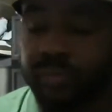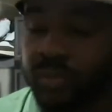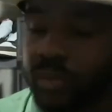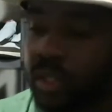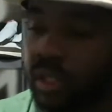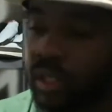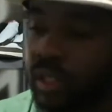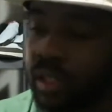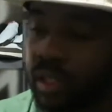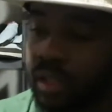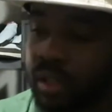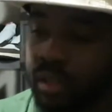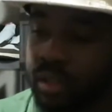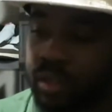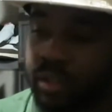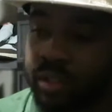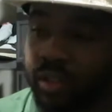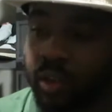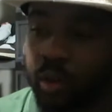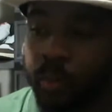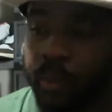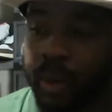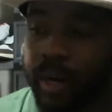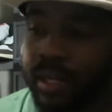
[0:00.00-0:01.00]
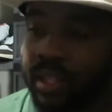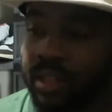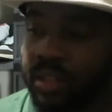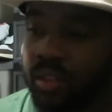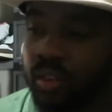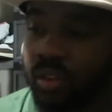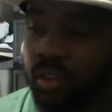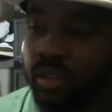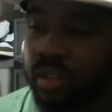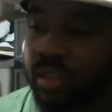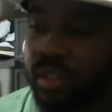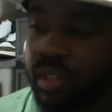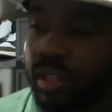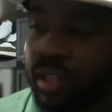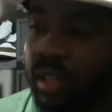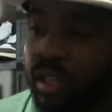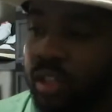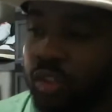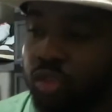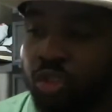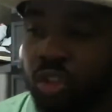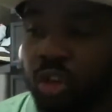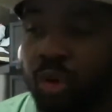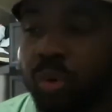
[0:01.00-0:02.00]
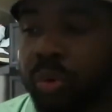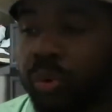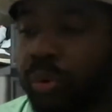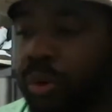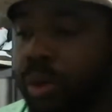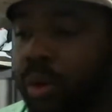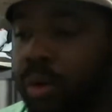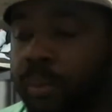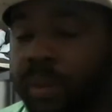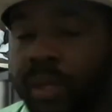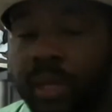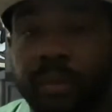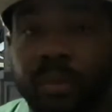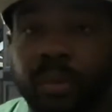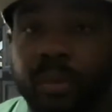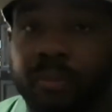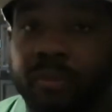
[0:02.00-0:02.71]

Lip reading: Nobody thought we were going to be able to